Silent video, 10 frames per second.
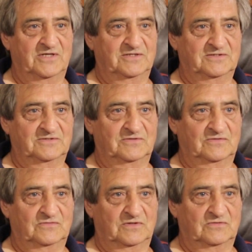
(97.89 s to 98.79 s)
Did you
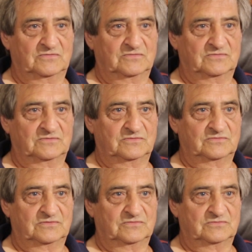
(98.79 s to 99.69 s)
help out with the
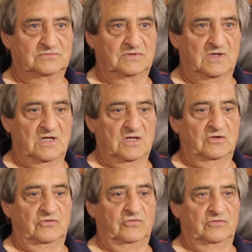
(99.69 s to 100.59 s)
ground
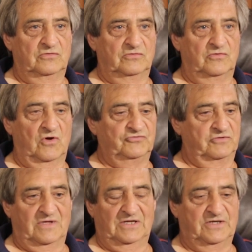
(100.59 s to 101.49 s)
at that age? Not
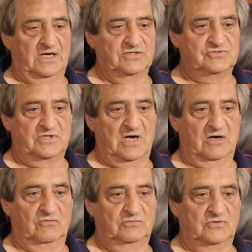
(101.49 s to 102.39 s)
at that age, no.